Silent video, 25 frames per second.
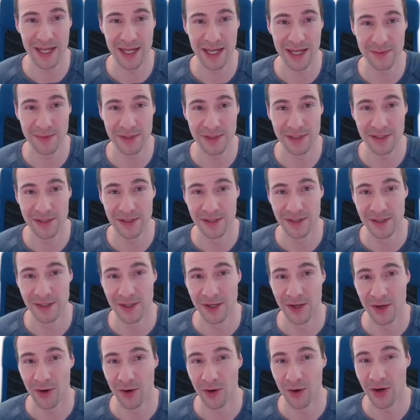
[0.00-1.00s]
the games.
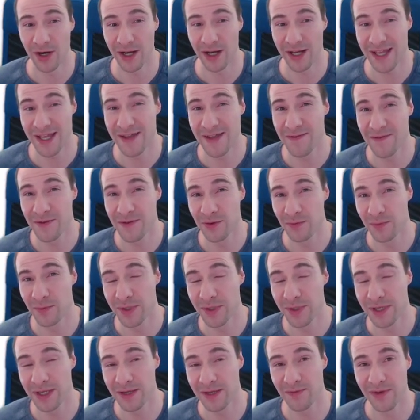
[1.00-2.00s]
Or if you
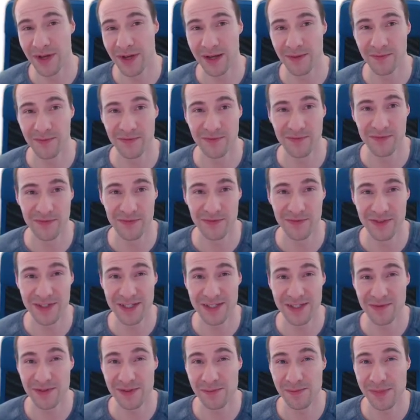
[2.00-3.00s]
beat them,
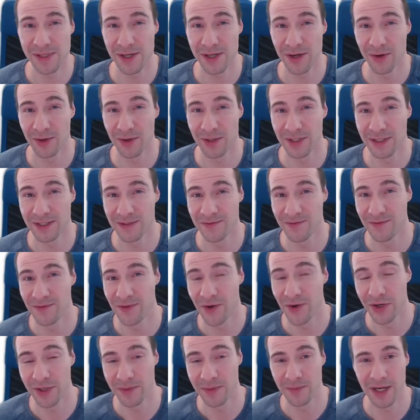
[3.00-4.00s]
this will be only
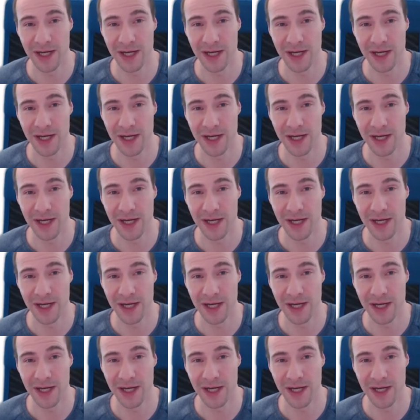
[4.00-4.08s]
very